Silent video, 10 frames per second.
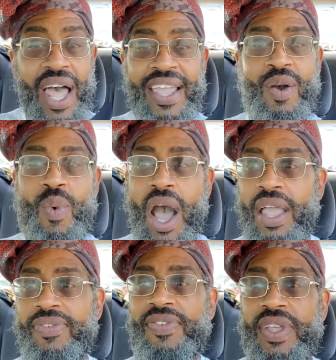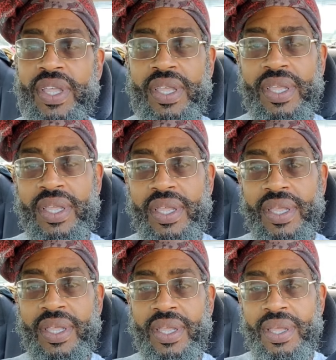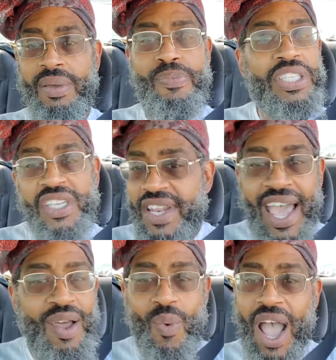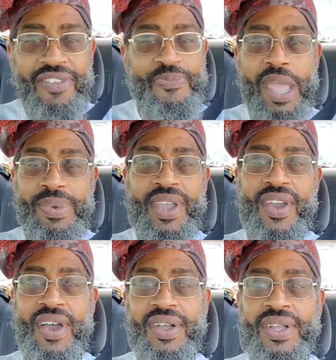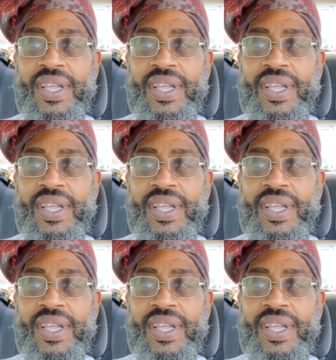like a wife. But you're not a wife, baby girl.